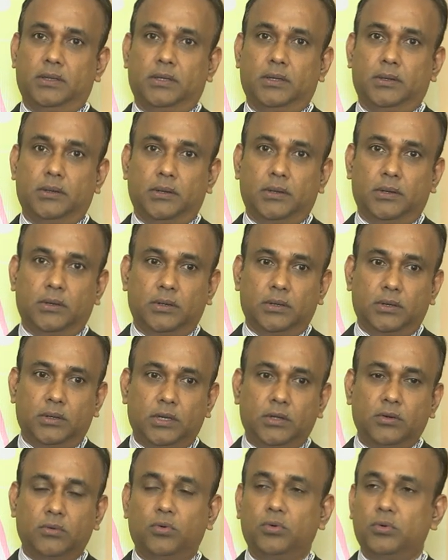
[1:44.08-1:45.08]

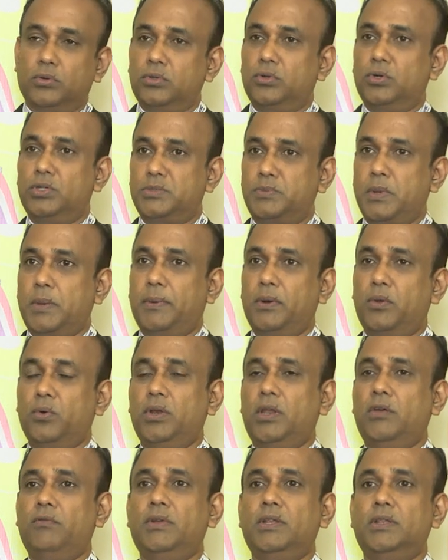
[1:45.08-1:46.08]
those people who
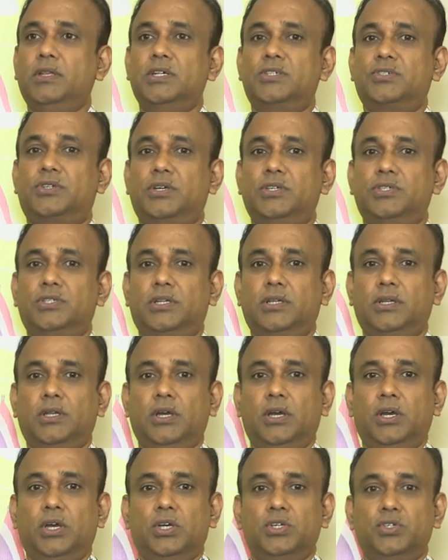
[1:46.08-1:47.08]
live in this region
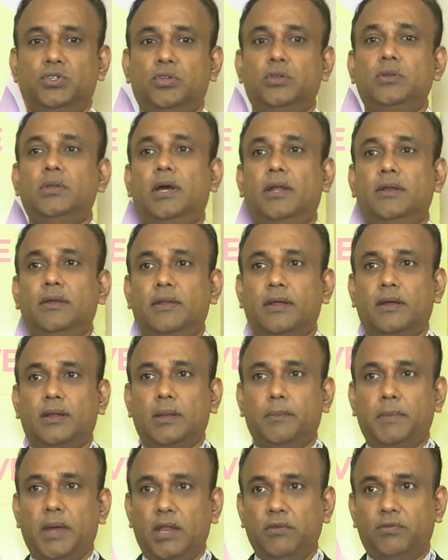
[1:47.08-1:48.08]
should
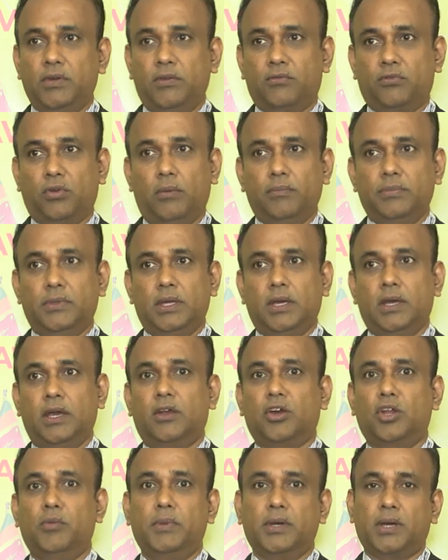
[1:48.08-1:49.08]
directly benefit from the
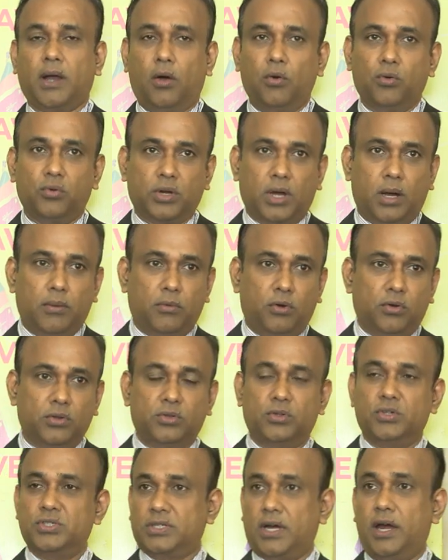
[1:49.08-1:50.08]
economic outcome
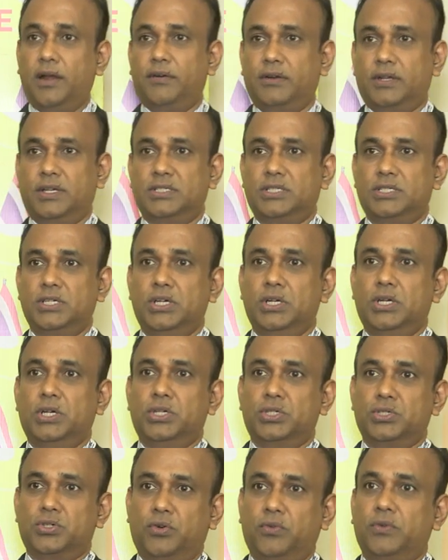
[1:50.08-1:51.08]
of those countries.
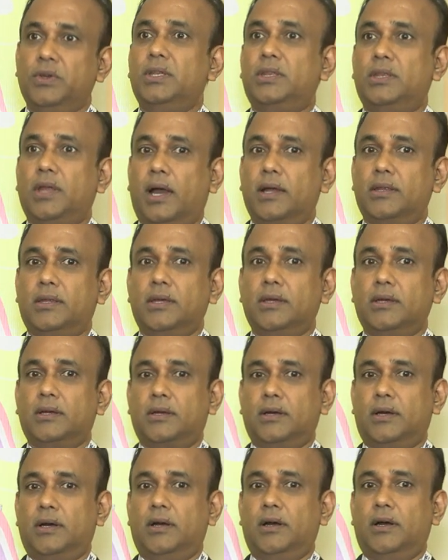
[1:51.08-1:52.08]
So I think
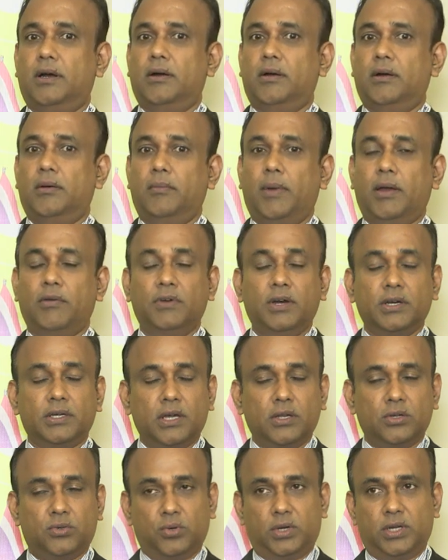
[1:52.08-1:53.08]
by
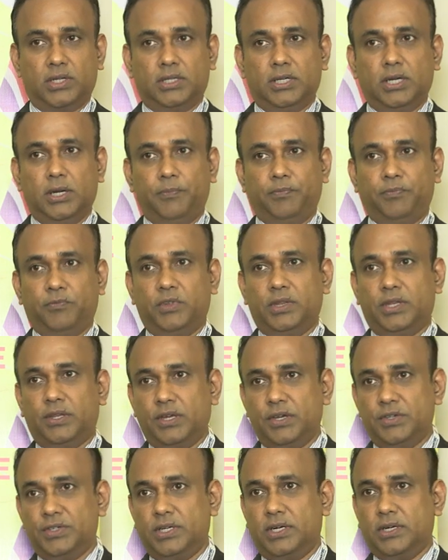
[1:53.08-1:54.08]
working together with
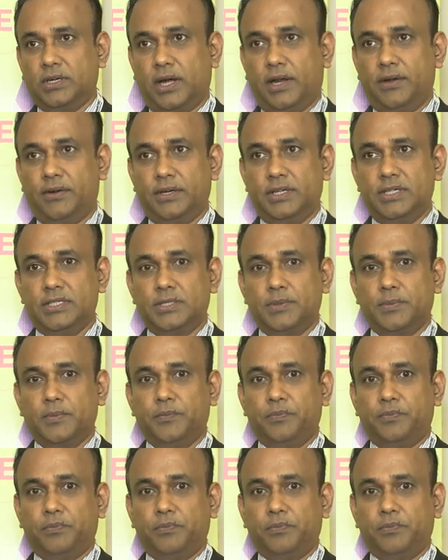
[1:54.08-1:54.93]
regional countries,